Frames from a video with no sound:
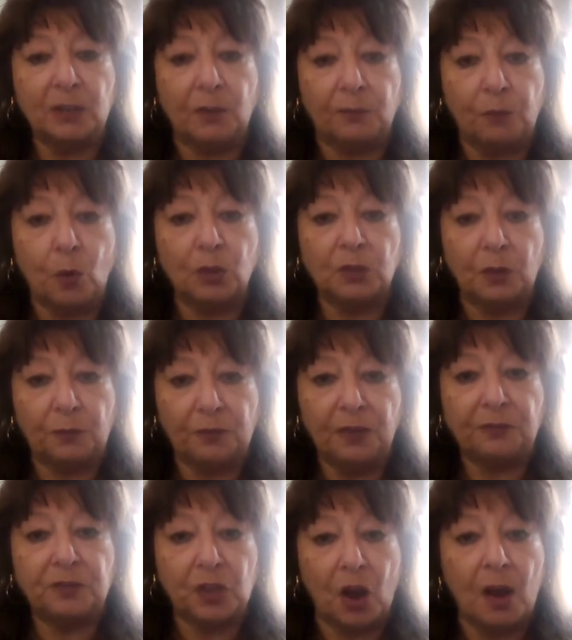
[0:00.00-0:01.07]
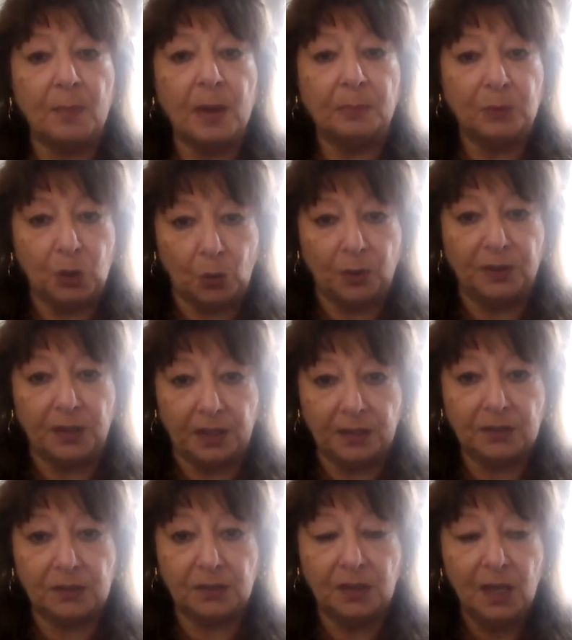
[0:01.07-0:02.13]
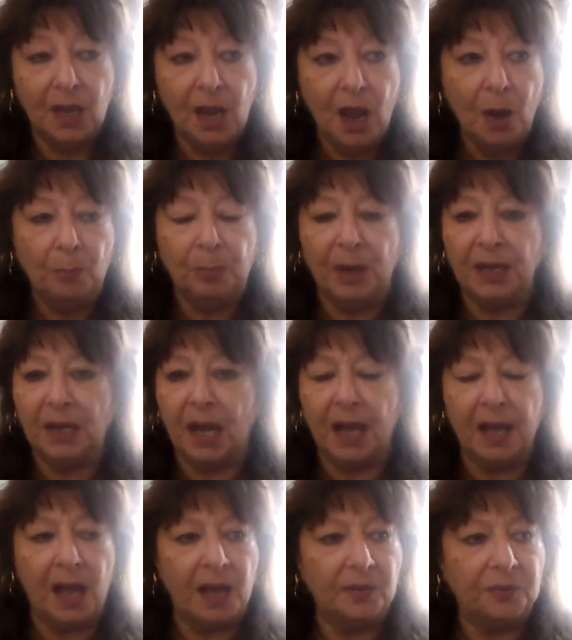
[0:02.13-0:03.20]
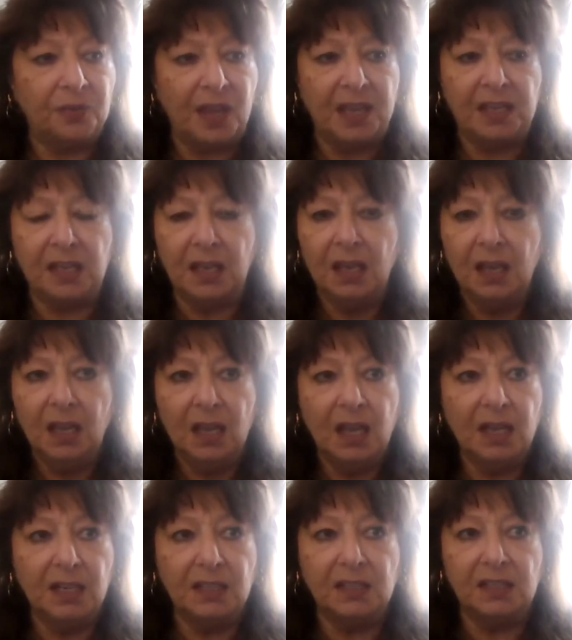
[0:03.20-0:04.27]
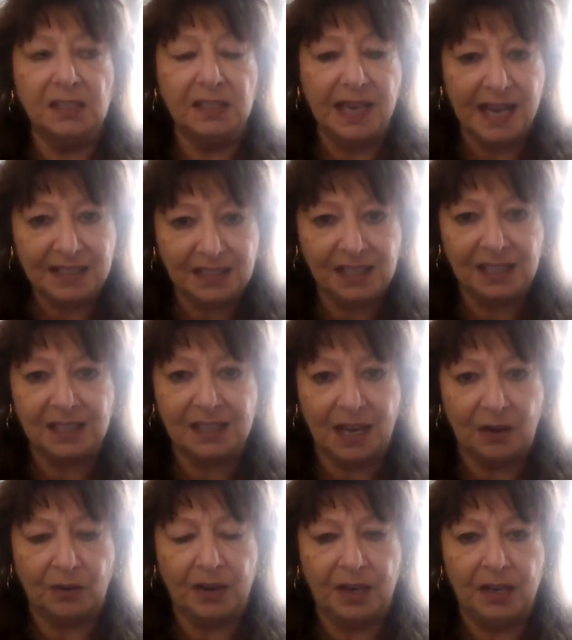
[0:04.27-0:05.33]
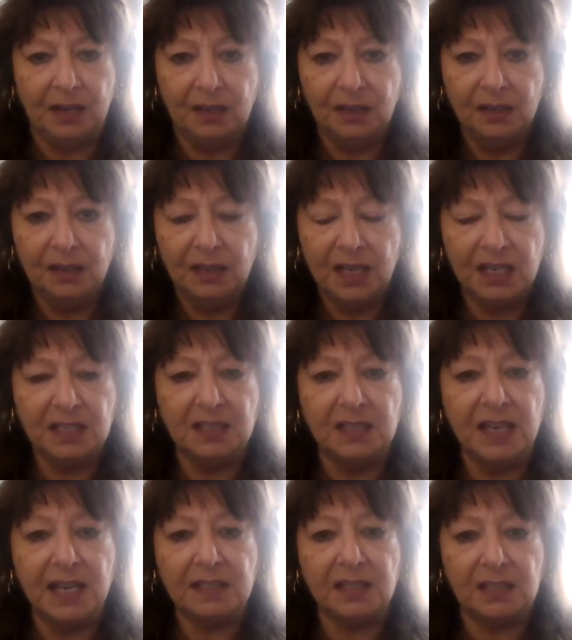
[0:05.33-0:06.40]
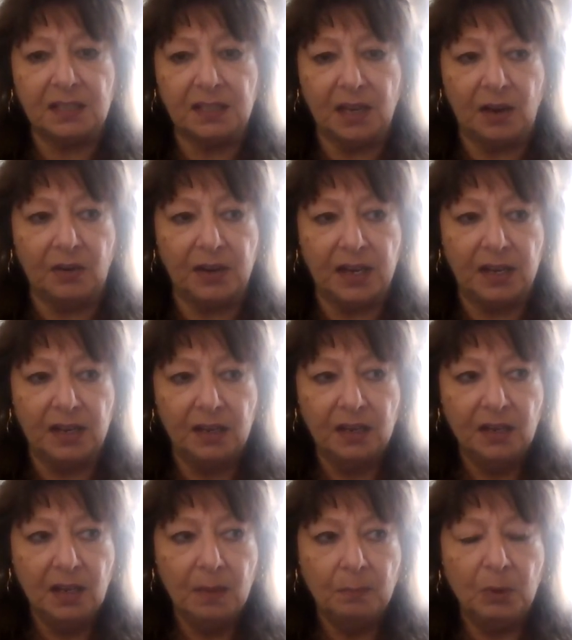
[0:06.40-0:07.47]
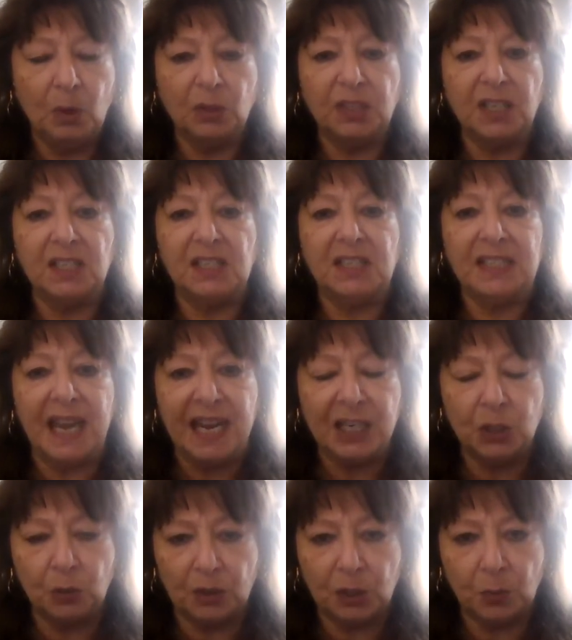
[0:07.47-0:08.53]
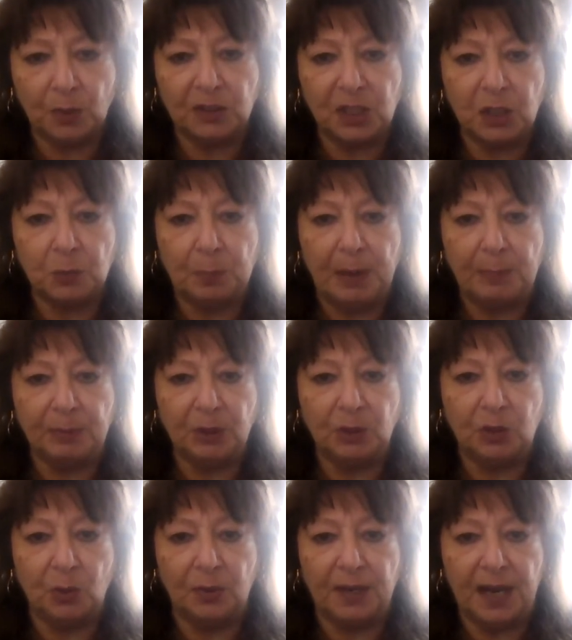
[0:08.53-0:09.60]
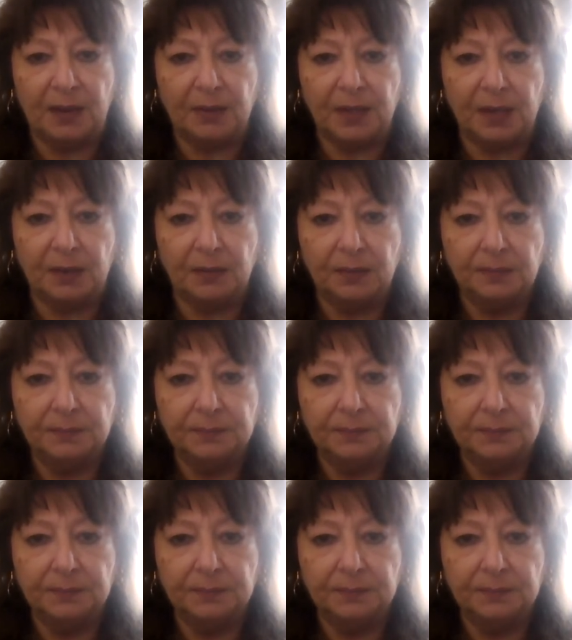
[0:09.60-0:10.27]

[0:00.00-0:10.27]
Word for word: the fourth or fifth time I'm doing this, but I, I think it is necessary. It is necessary because it's dangerous what these people are doing out here.